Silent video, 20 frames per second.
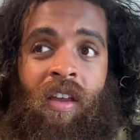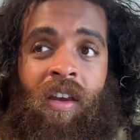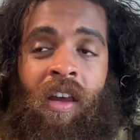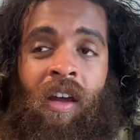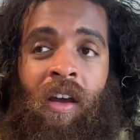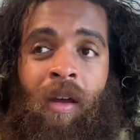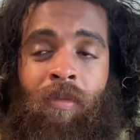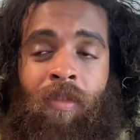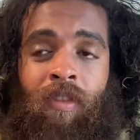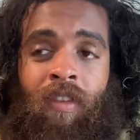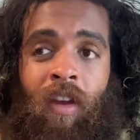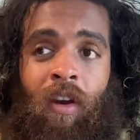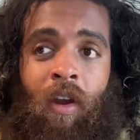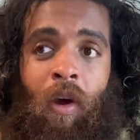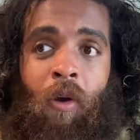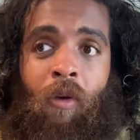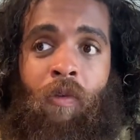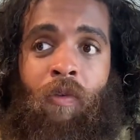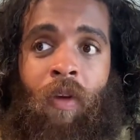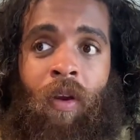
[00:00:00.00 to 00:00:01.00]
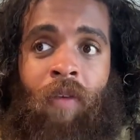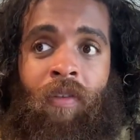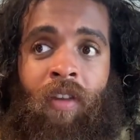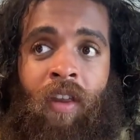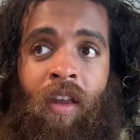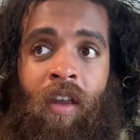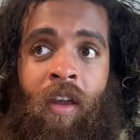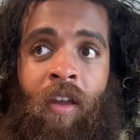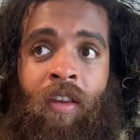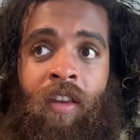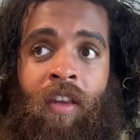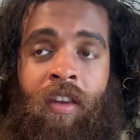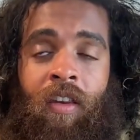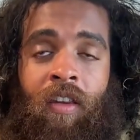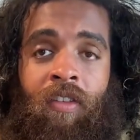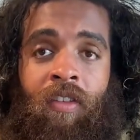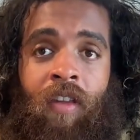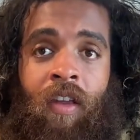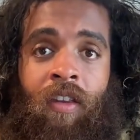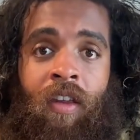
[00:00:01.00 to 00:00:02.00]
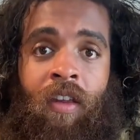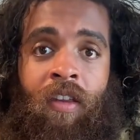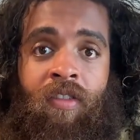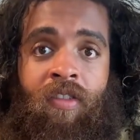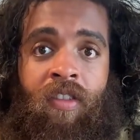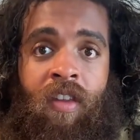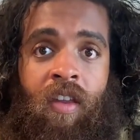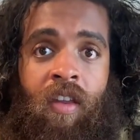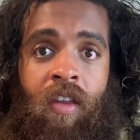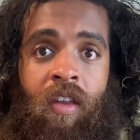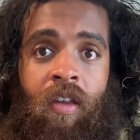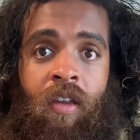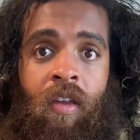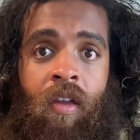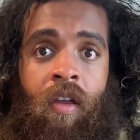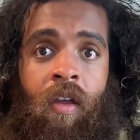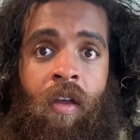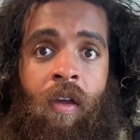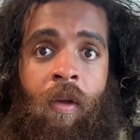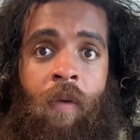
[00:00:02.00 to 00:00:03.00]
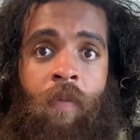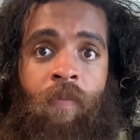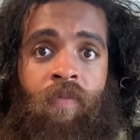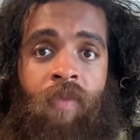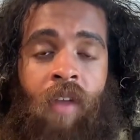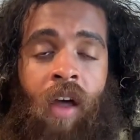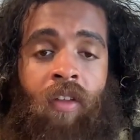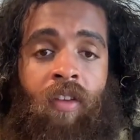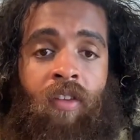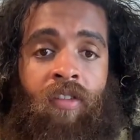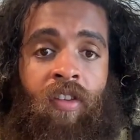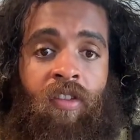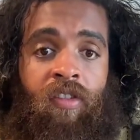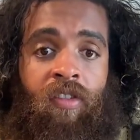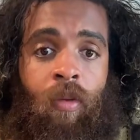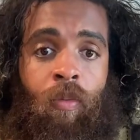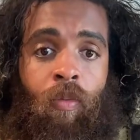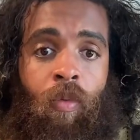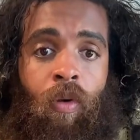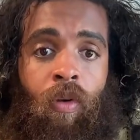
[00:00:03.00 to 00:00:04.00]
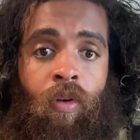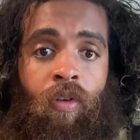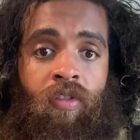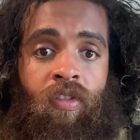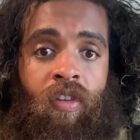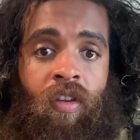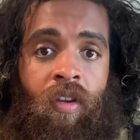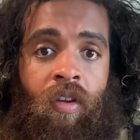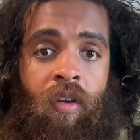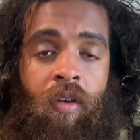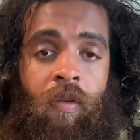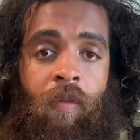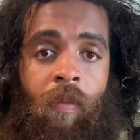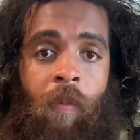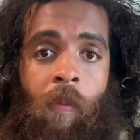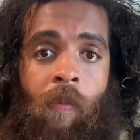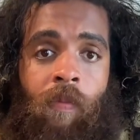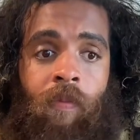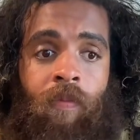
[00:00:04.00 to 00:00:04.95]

Now I'm just kind of over everything. I think this. I think seeing how the system works and